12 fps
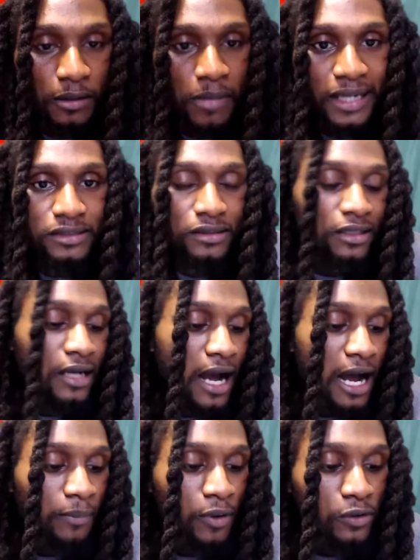basically the
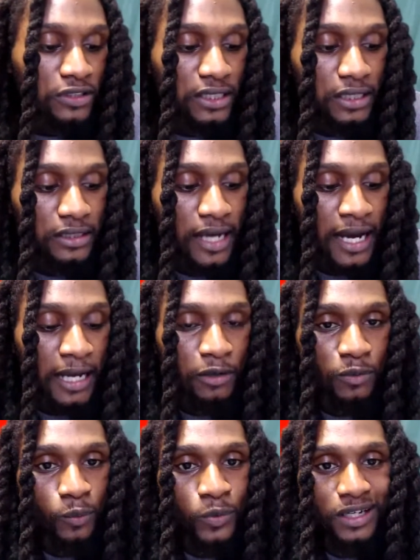high protein
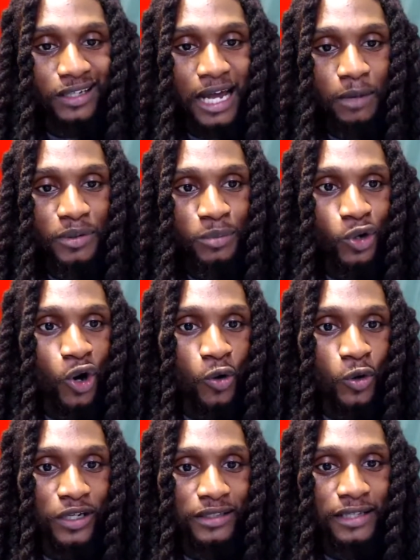diet, when a lot of people
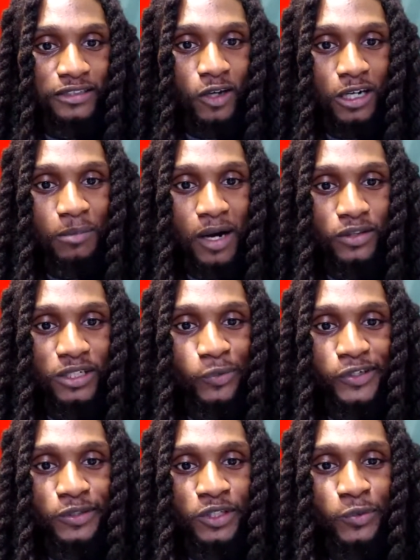go on it, they talk about
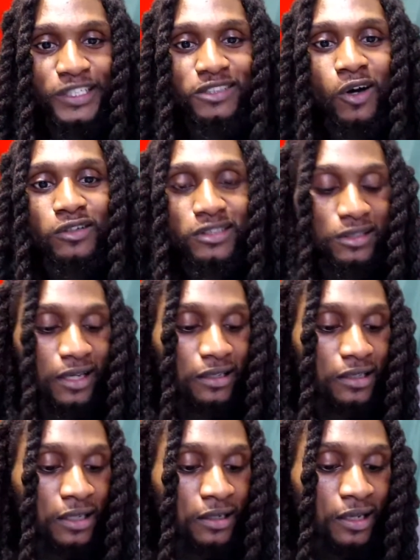the results that they
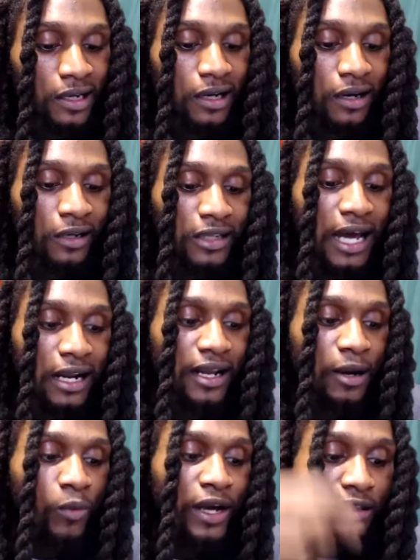get. A lot of
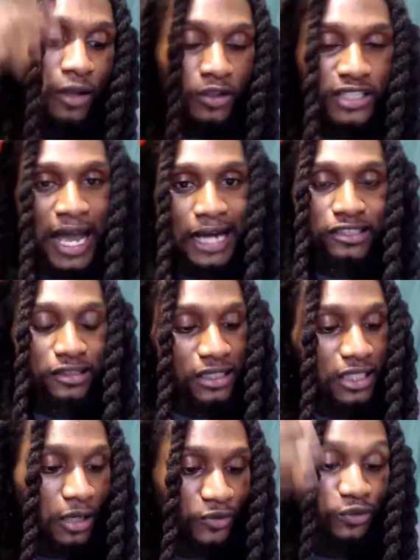that weight loss actually
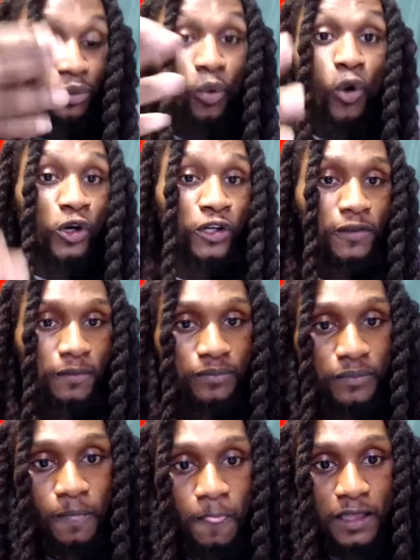comes from water.
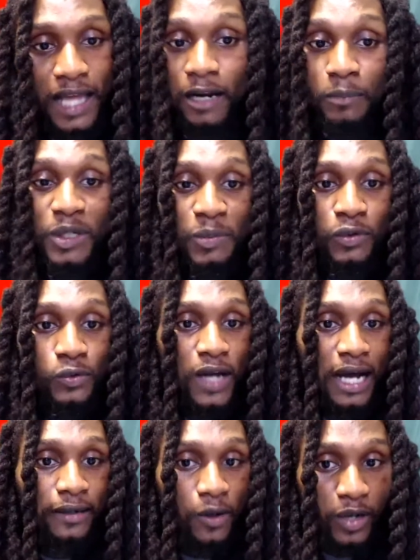A lot of people do
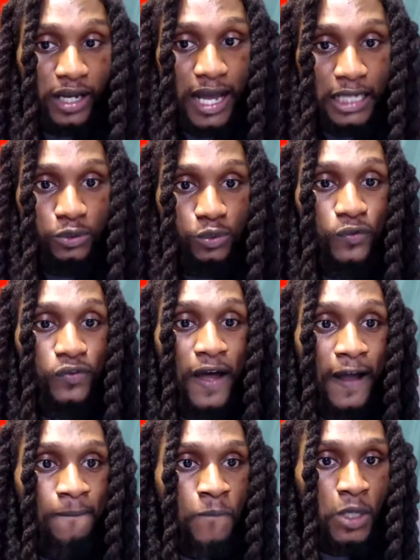not know that actual
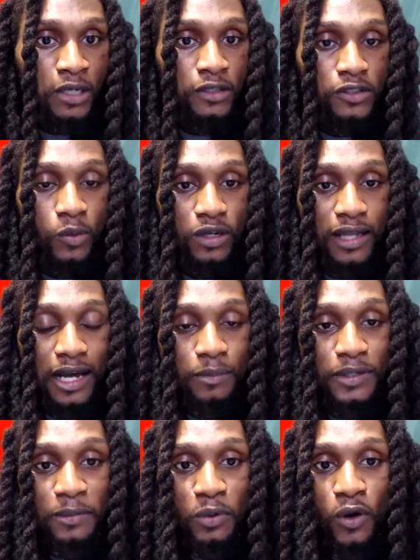fact. So when a lot of
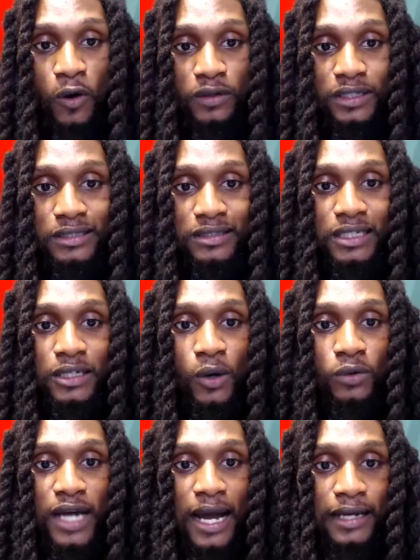people go on these
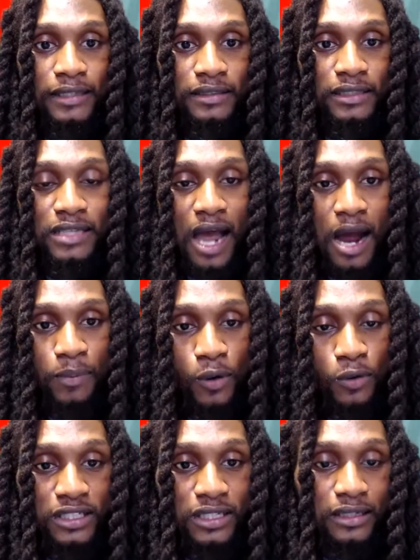keto diets and these high
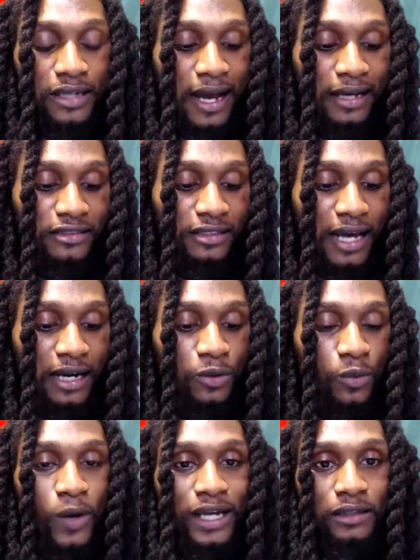protein diets, a lot of the
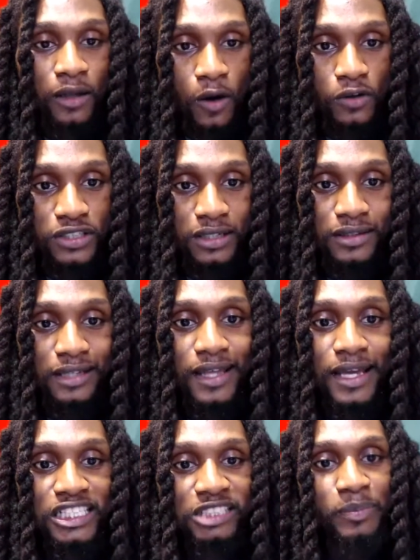weight loss that
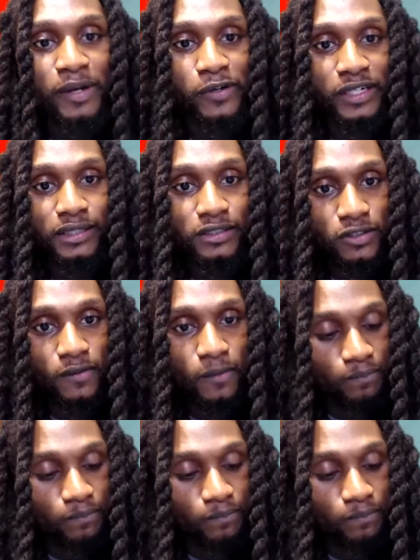they experience